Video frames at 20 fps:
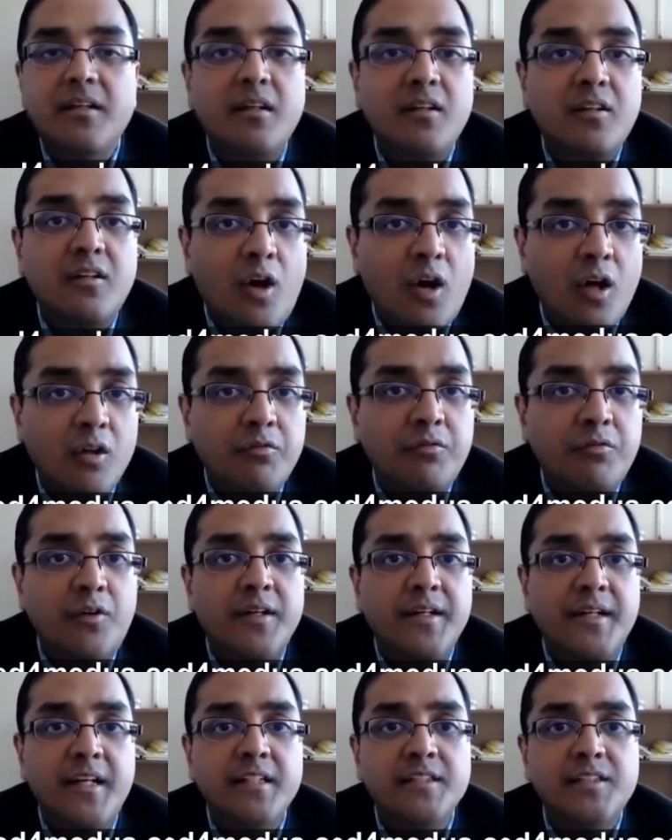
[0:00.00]
call for an
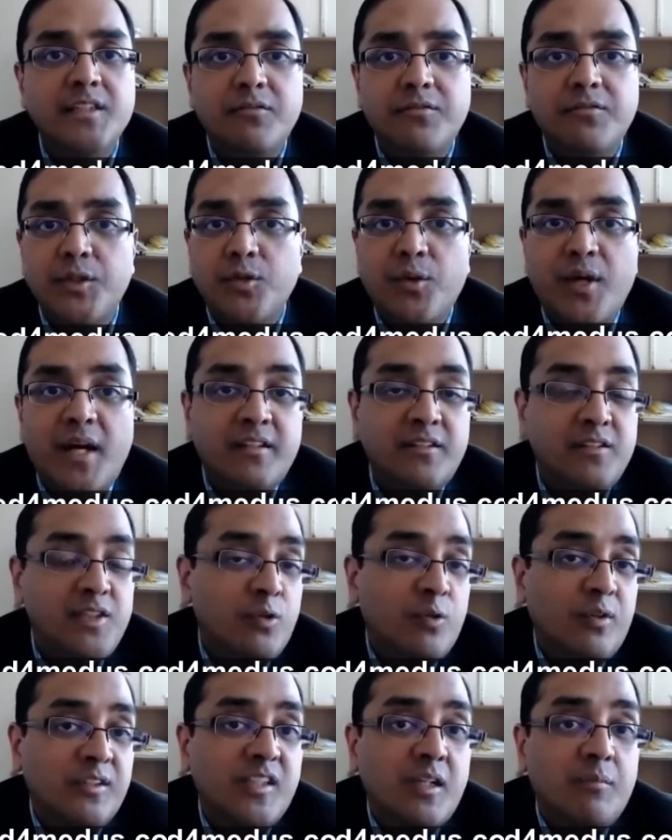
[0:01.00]
interview and
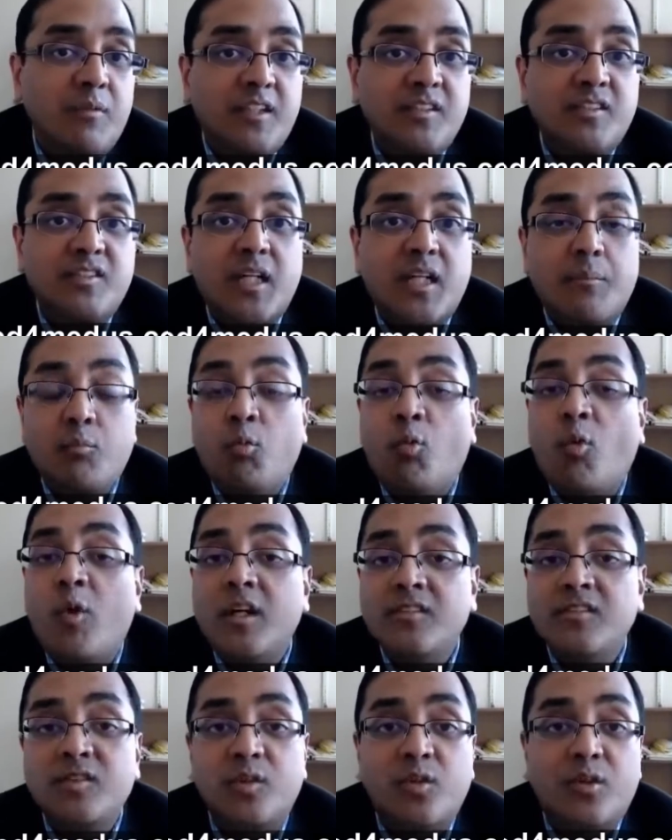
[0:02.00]
usmle step one
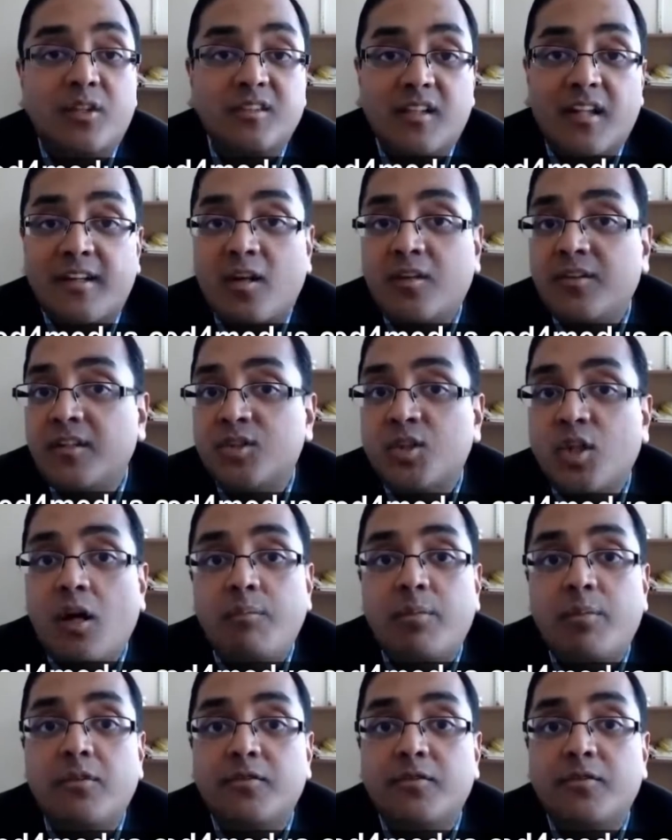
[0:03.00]
score is like on the top of